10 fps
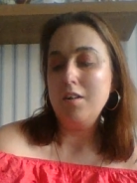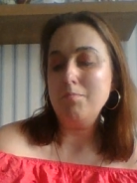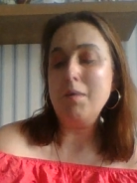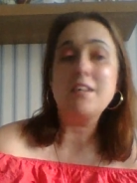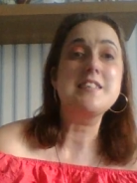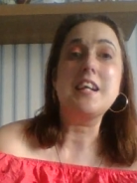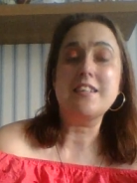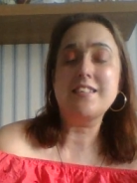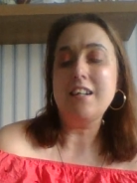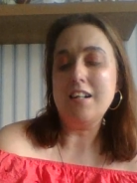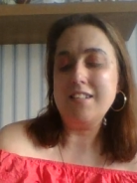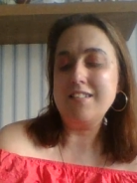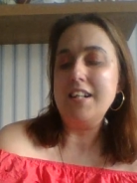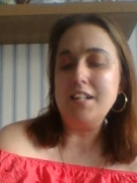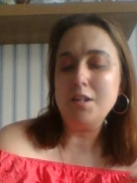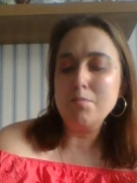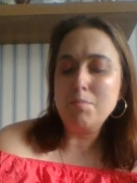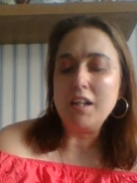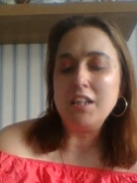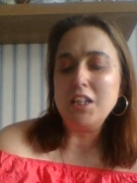most exciting
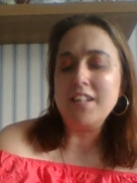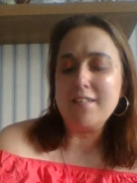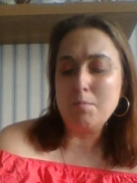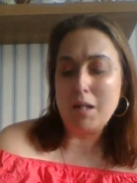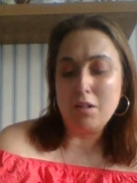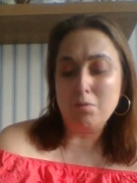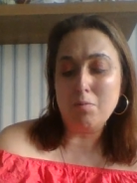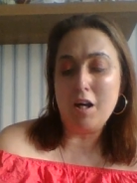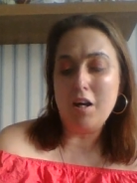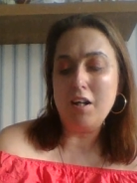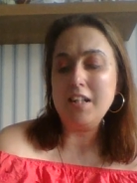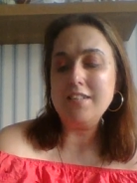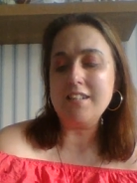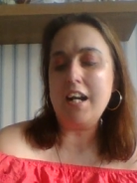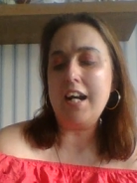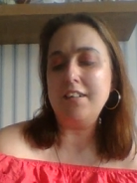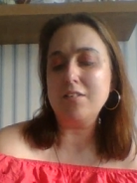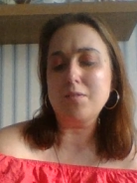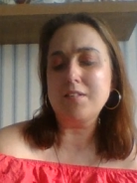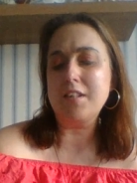beaches worldwide, and
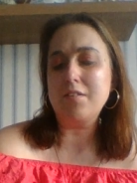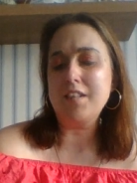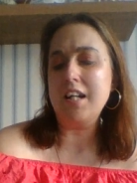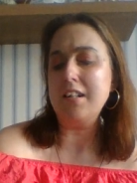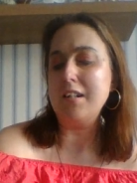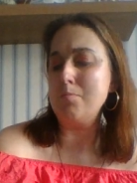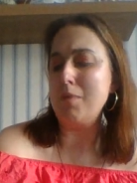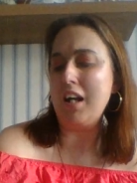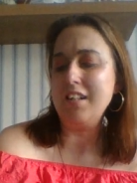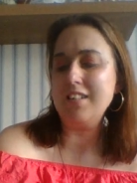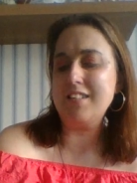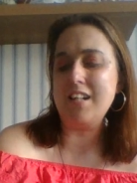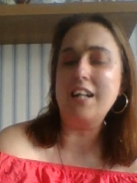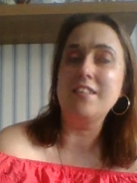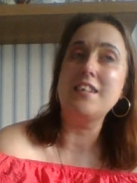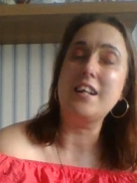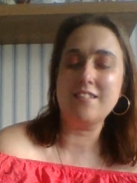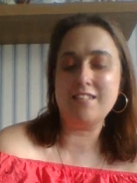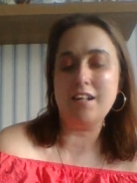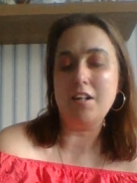also ten of the best and
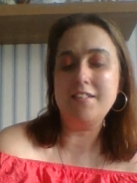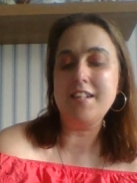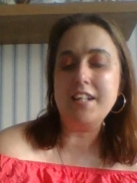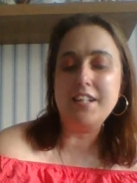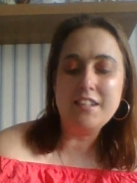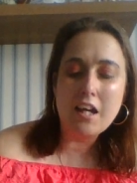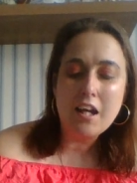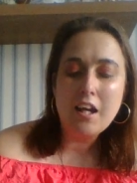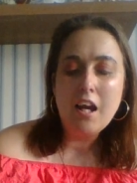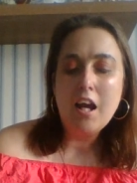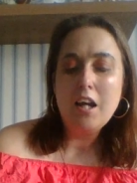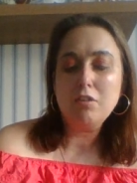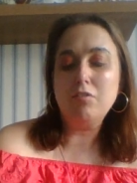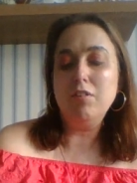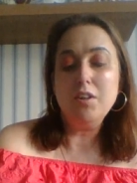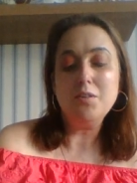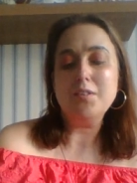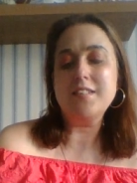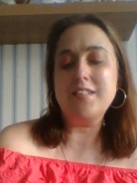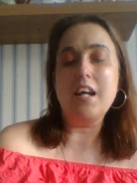exciting
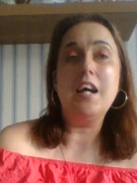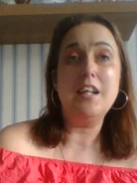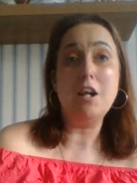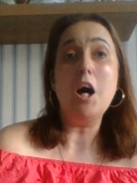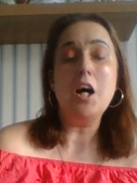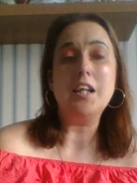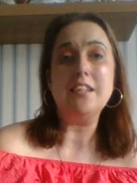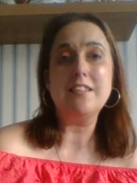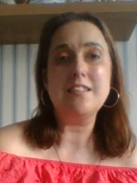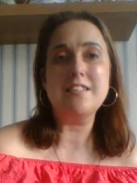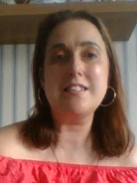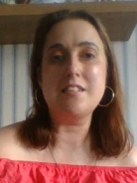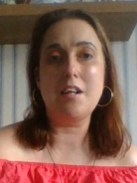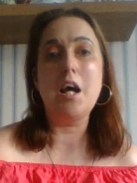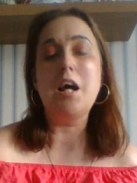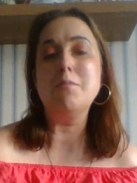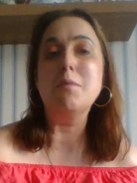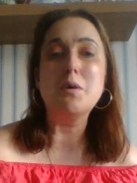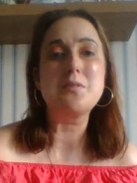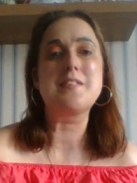cruise uh, lines um,
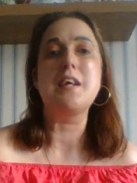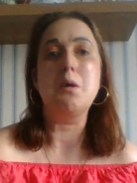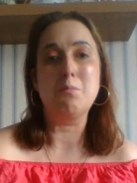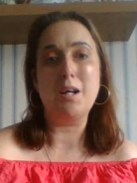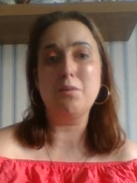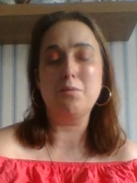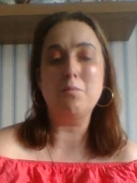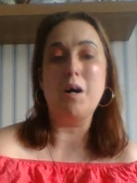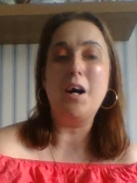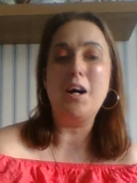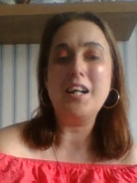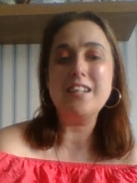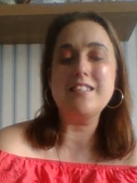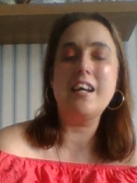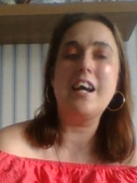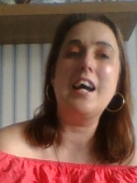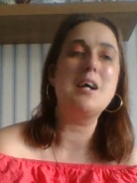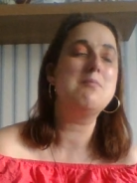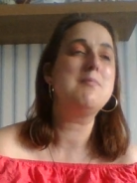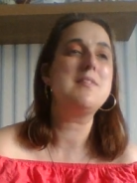also worldwide.
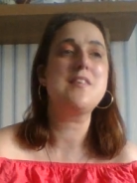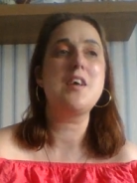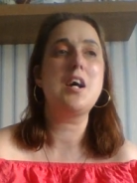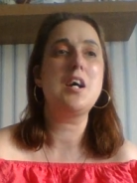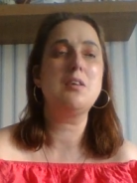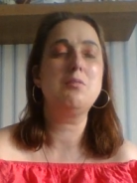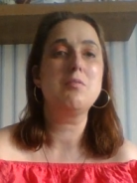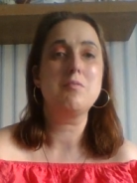Um, so